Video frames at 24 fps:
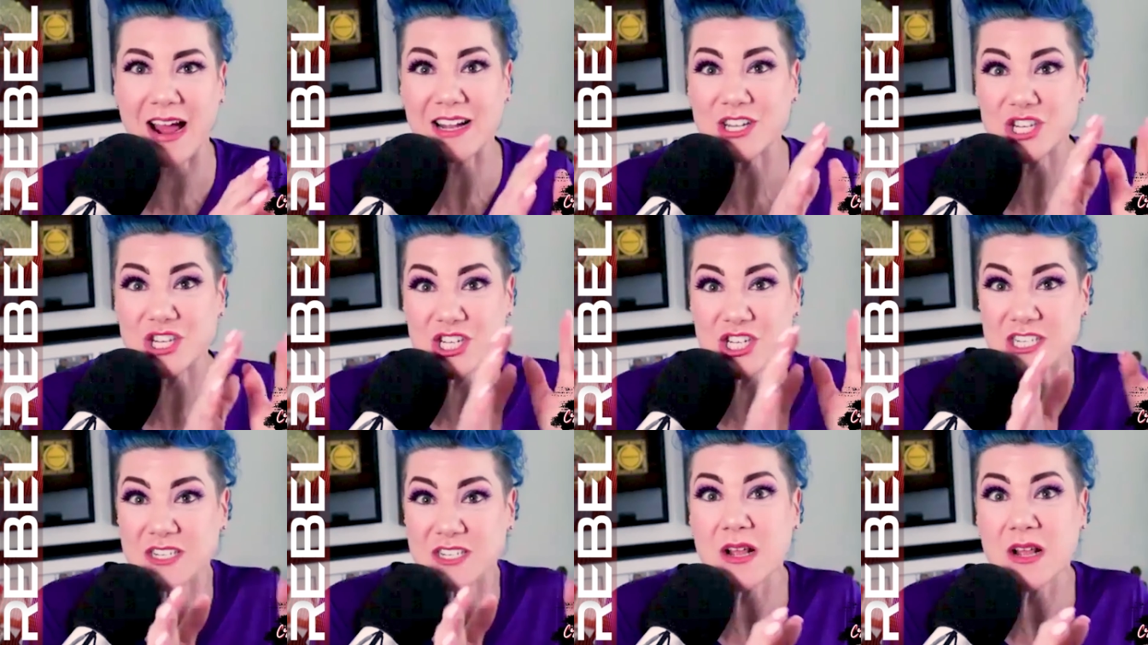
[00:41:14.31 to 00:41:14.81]
I
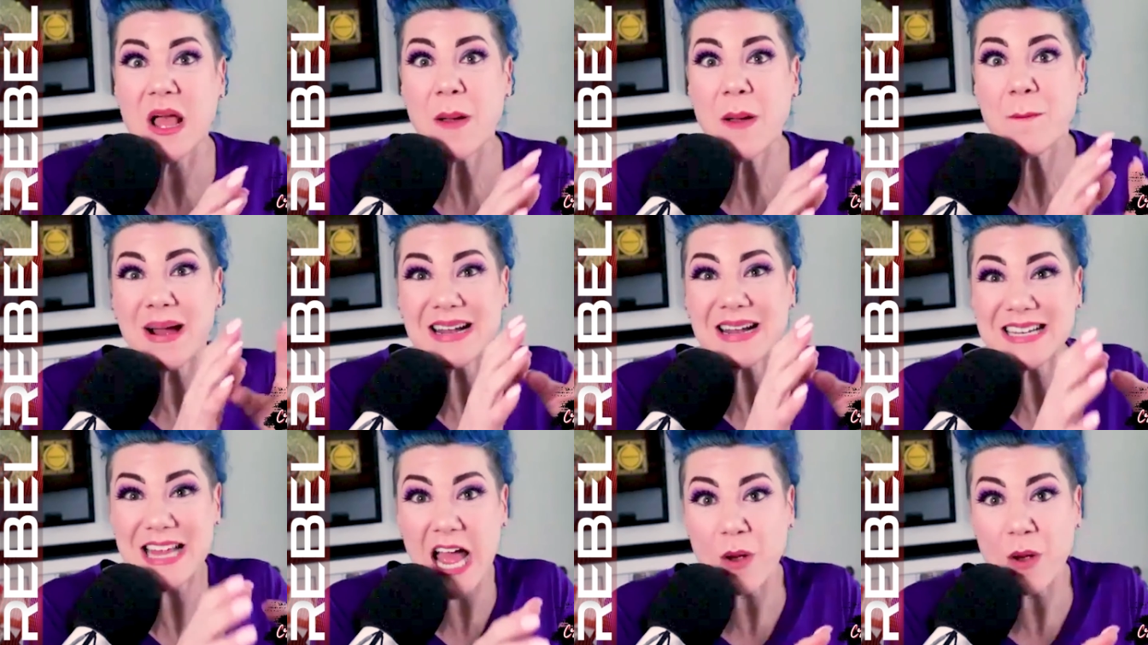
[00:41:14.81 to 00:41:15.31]
just,
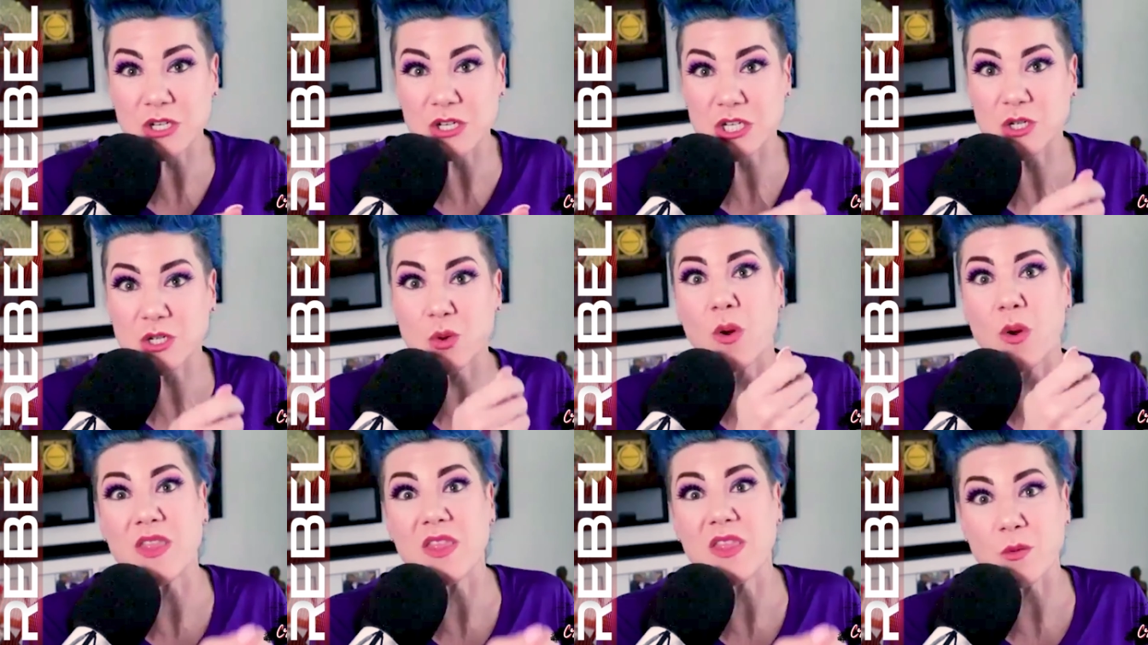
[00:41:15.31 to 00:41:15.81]
my dad was the
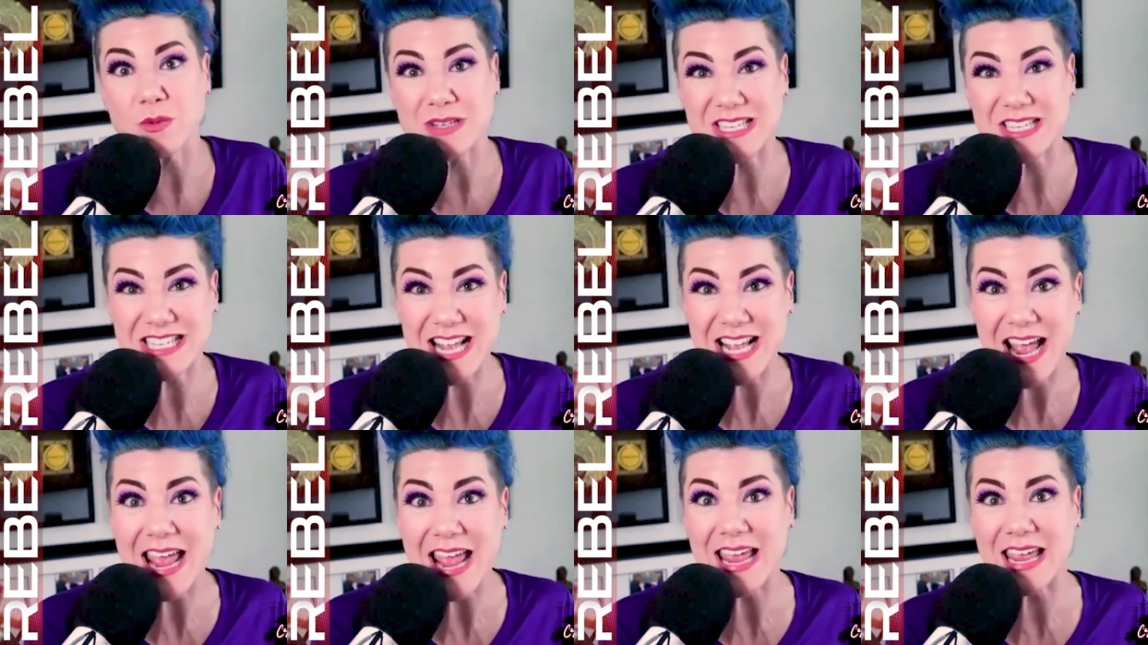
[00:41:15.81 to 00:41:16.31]
one that was
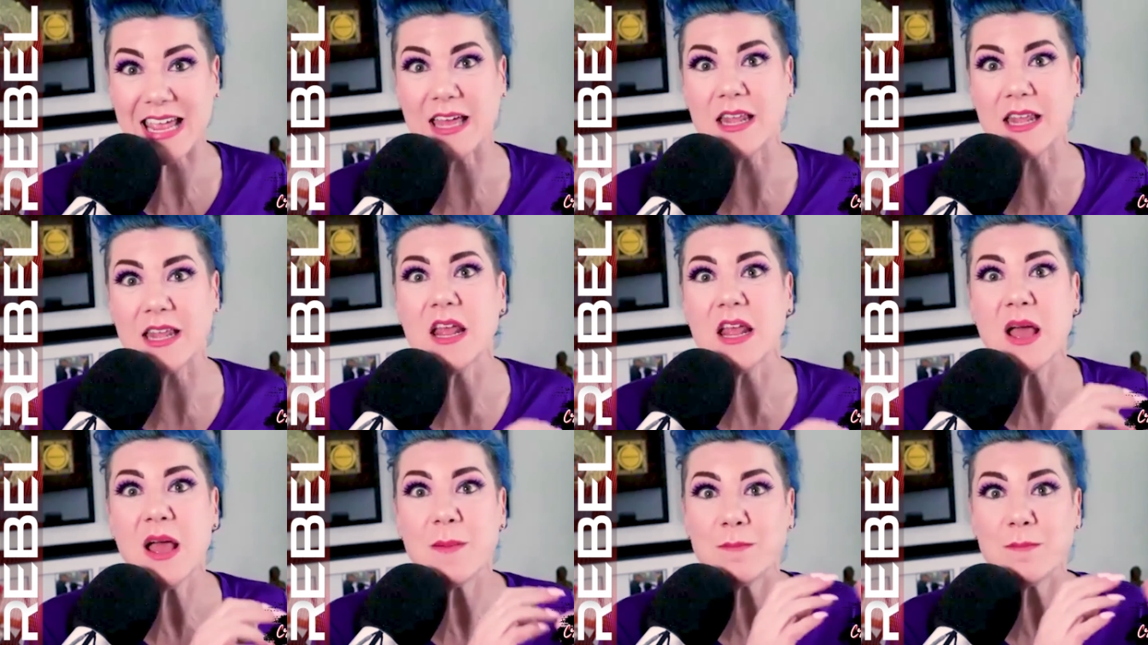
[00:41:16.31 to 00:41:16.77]
saying it.